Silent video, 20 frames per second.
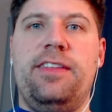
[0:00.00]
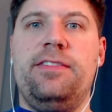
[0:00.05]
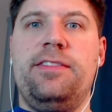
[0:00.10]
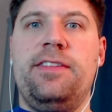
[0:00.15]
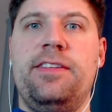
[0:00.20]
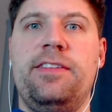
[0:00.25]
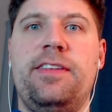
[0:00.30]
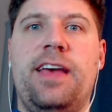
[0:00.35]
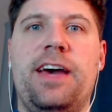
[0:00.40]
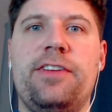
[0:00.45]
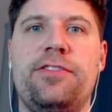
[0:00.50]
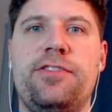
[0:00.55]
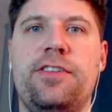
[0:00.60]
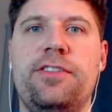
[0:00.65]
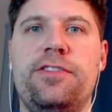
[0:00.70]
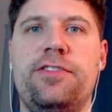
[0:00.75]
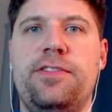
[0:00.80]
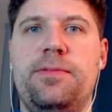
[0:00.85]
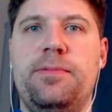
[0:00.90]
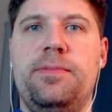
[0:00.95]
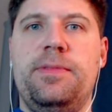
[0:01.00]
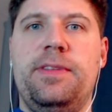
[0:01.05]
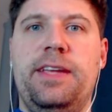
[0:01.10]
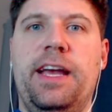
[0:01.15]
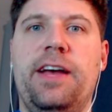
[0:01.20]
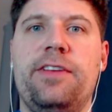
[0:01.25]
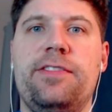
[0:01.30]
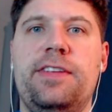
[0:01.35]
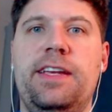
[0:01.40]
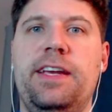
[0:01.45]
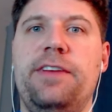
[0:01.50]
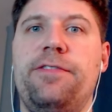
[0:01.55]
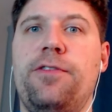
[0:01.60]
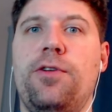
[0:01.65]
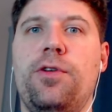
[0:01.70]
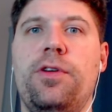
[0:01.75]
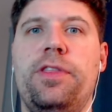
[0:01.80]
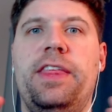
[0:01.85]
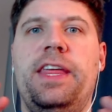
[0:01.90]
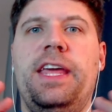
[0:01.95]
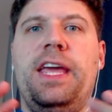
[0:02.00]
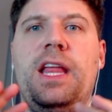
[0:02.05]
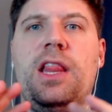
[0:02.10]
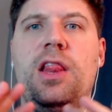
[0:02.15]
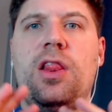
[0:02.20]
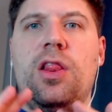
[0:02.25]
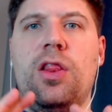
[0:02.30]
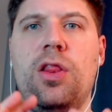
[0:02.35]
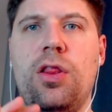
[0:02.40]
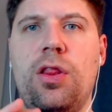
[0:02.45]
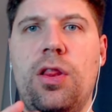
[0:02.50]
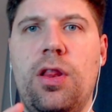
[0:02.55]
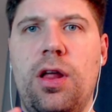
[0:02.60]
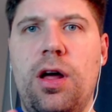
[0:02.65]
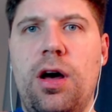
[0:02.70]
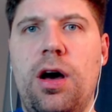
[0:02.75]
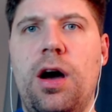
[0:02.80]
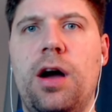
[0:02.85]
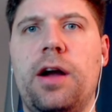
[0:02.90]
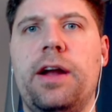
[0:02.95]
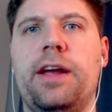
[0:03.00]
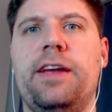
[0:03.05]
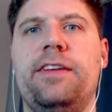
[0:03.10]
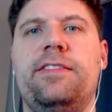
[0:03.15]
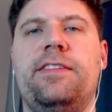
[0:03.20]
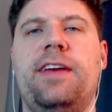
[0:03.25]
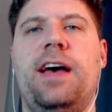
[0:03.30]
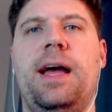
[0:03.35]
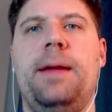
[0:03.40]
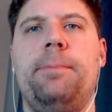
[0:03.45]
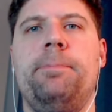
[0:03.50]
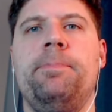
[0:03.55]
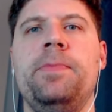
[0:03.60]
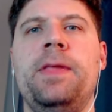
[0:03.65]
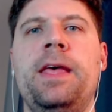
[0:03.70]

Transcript: Disasters DLC for the longest time.